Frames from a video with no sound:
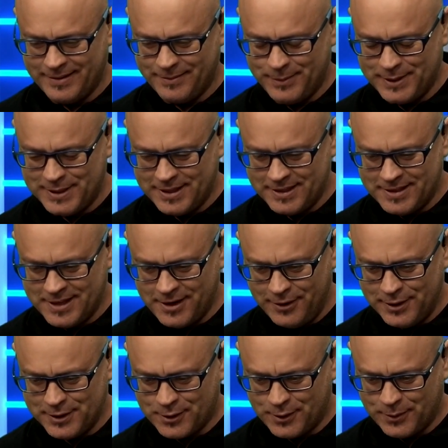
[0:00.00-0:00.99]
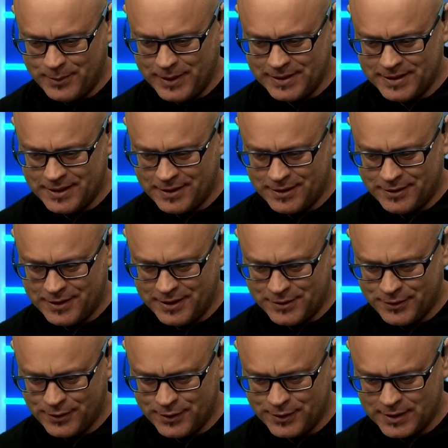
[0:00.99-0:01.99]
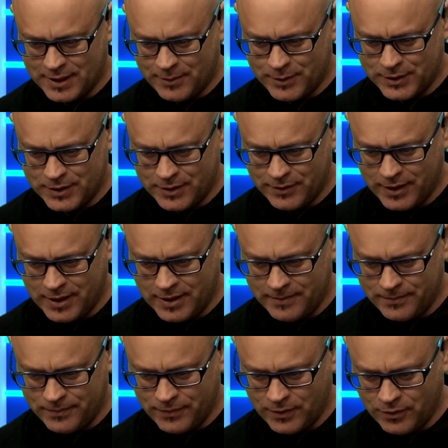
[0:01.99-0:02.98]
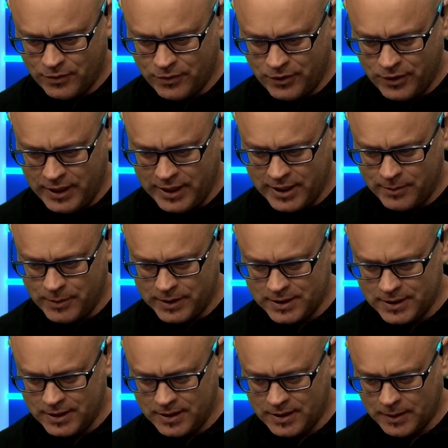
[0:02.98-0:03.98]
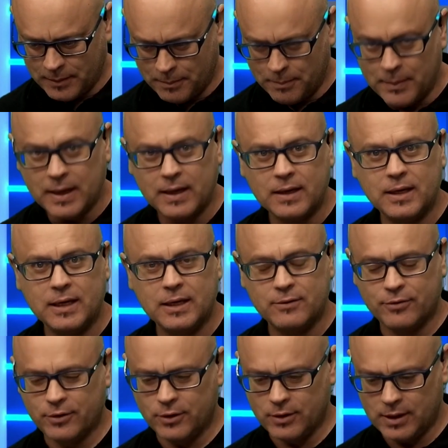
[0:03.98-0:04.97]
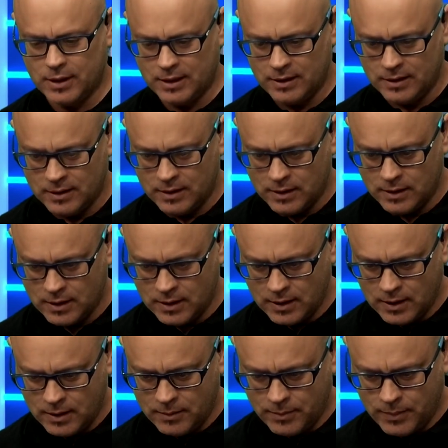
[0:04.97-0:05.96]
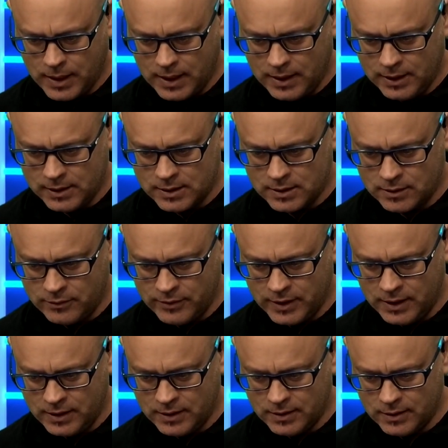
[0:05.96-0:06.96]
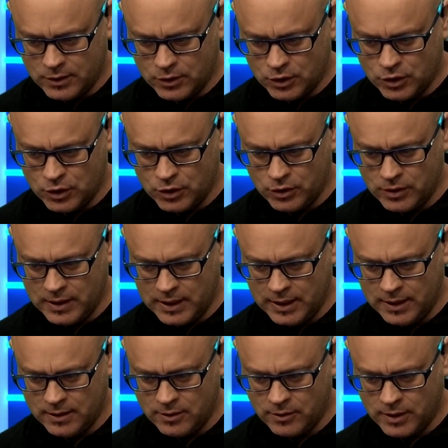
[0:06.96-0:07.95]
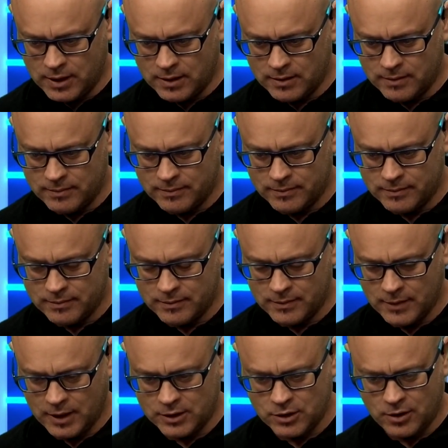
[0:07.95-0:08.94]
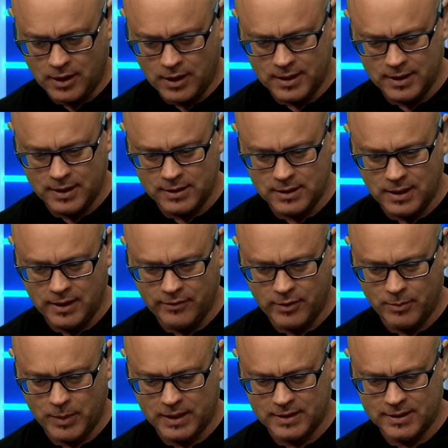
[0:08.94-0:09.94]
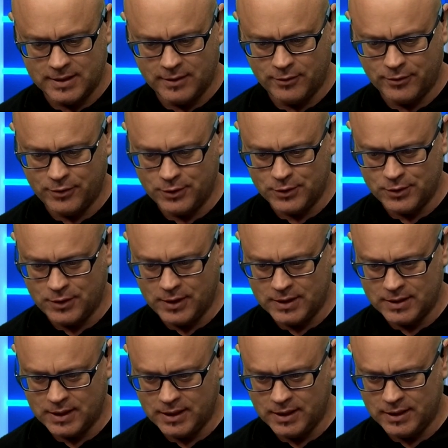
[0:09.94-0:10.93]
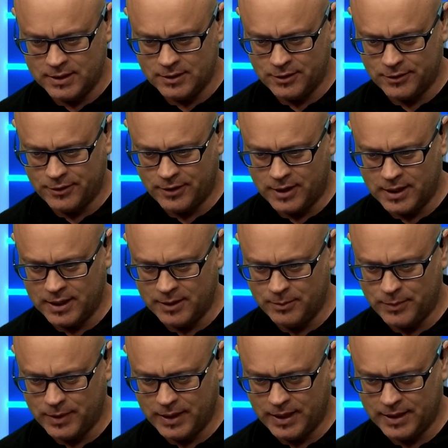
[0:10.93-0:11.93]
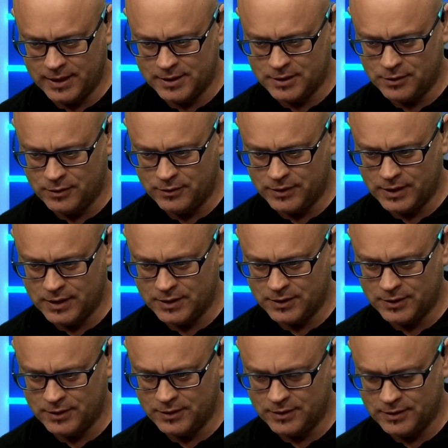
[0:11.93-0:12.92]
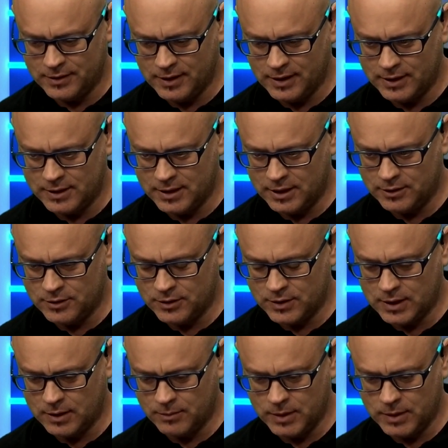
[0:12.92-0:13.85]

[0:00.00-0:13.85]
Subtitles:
Mr. Terry's commented on his first timers of year. Fully committed, may need further. Panning silver, should need the run. Now, Striker doesn't have a mount in the first race and he's not riding panning silver, so that's interesting.